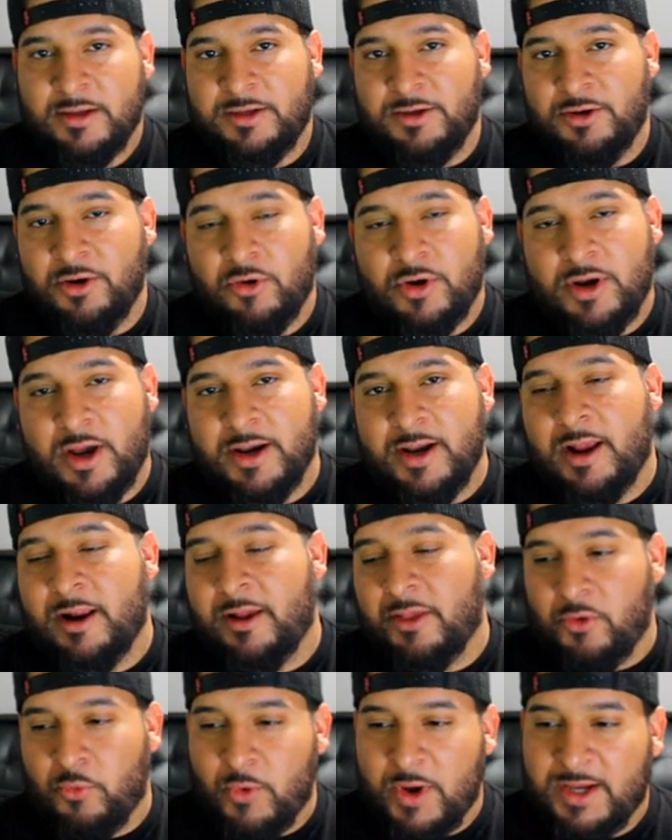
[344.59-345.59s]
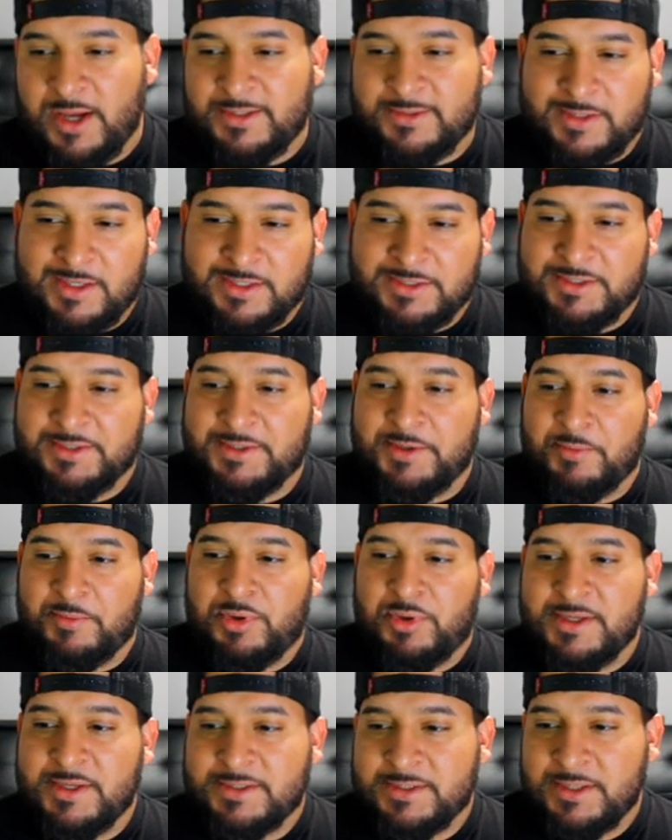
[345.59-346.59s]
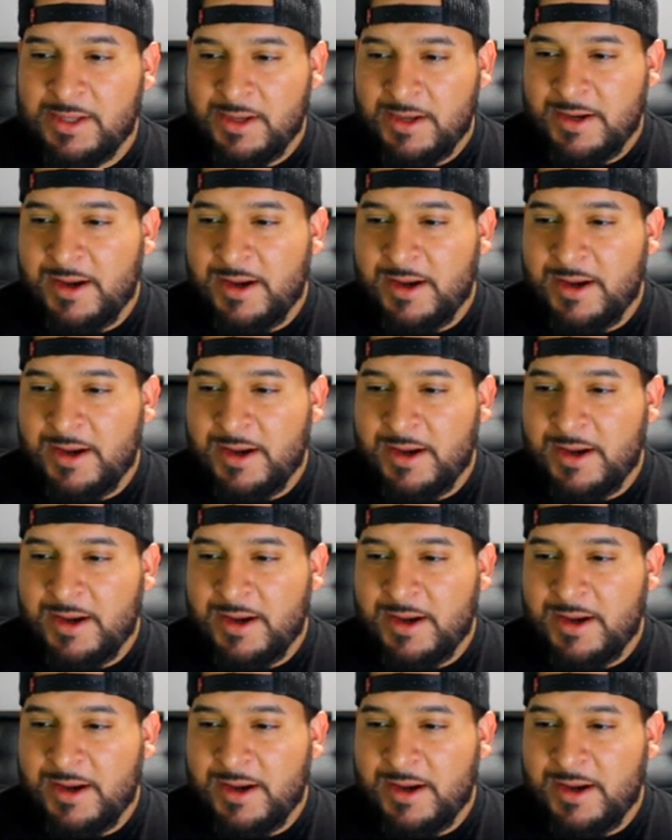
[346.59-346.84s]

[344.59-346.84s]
you know, kind of out of the way. So that's just a plus.